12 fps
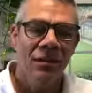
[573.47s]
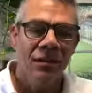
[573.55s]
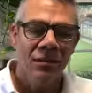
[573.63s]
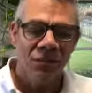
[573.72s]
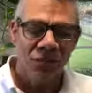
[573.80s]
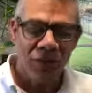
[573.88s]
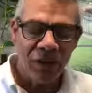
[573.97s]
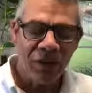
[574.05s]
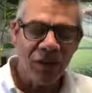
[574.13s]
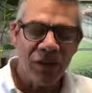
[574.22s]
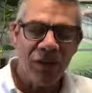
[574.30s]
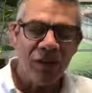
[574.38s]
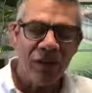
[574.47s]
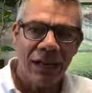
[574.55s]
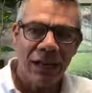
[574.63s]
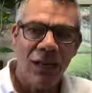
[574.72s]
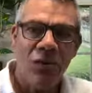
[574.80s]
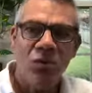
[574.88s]
Figure out
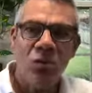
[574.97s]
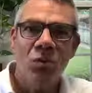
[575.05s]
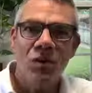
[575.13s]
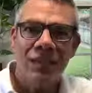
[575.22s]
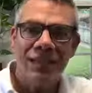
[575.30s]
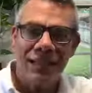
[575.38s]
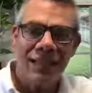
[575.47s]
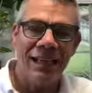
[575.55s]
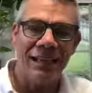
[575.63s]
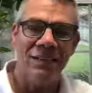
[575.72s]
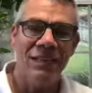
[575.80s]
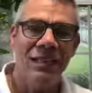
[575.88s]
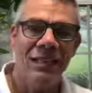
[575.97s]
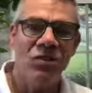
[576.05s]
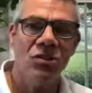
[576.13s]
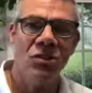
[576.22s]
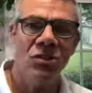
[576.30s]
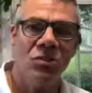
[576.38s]
how you want to connect to each
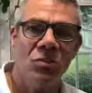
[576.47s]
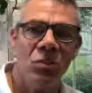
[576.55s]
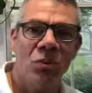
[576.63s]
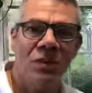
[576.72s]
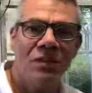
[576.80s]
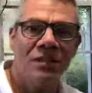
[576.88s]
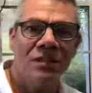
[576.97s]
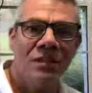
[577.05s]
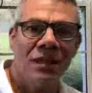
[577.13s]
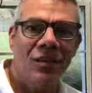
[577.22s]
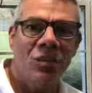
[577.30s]
of those points today,